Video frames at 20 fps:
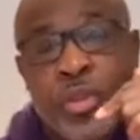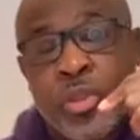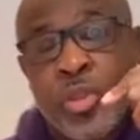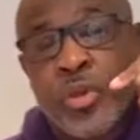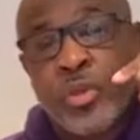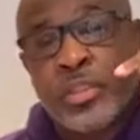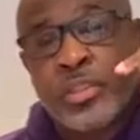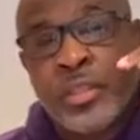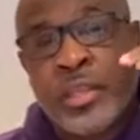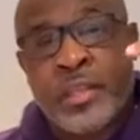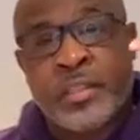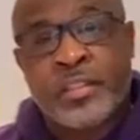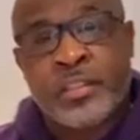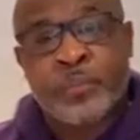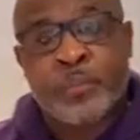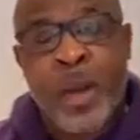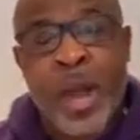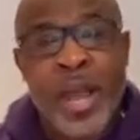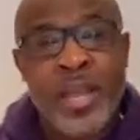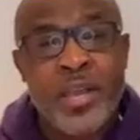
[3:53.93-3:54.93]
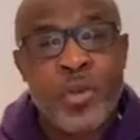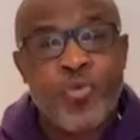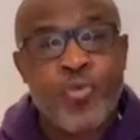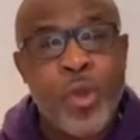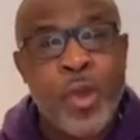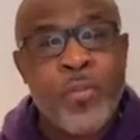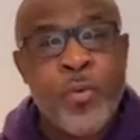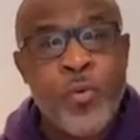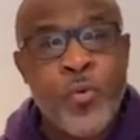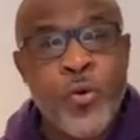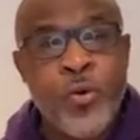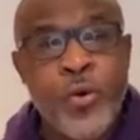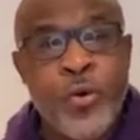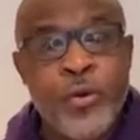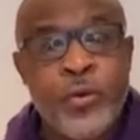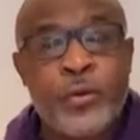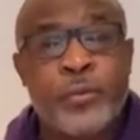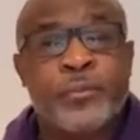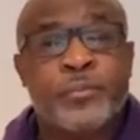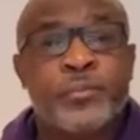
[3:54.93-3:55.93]
the inspired Rhema
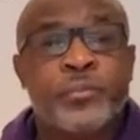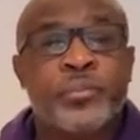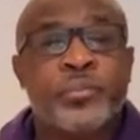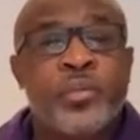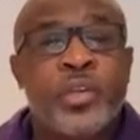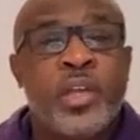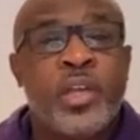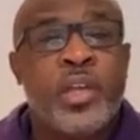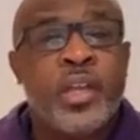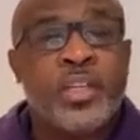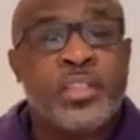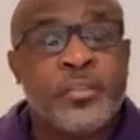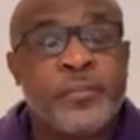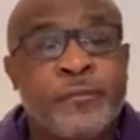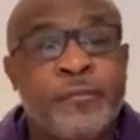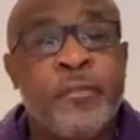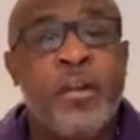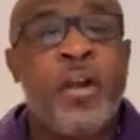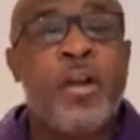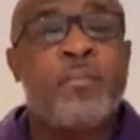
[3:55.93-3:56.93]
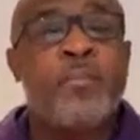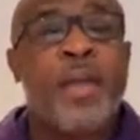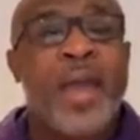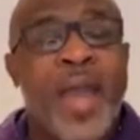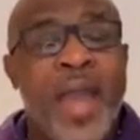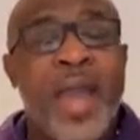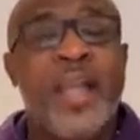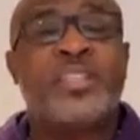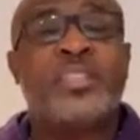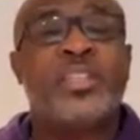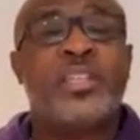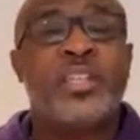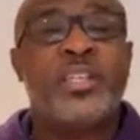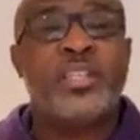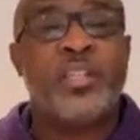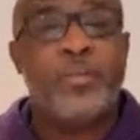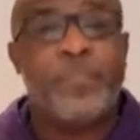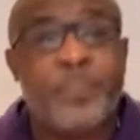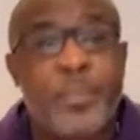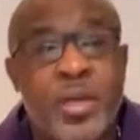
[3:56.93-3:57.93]
word is from actually
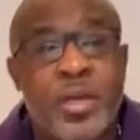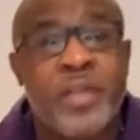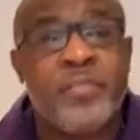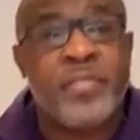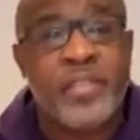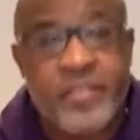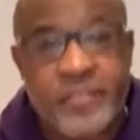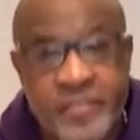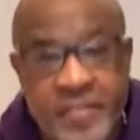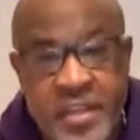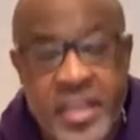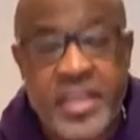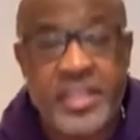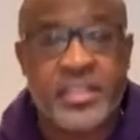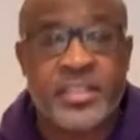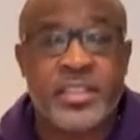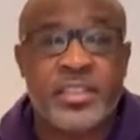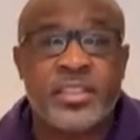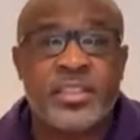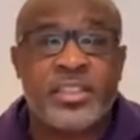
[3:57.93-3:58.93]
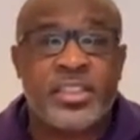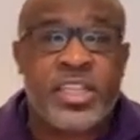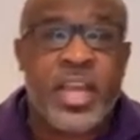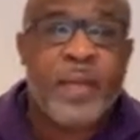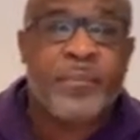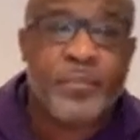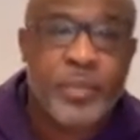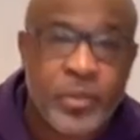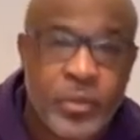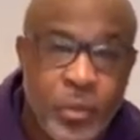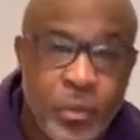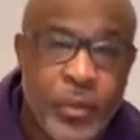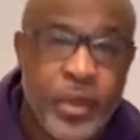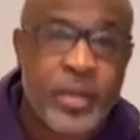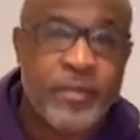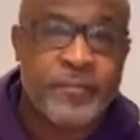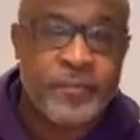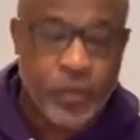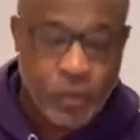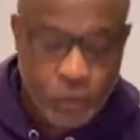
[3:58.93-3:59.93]
the book of Ephesians chapter 3 and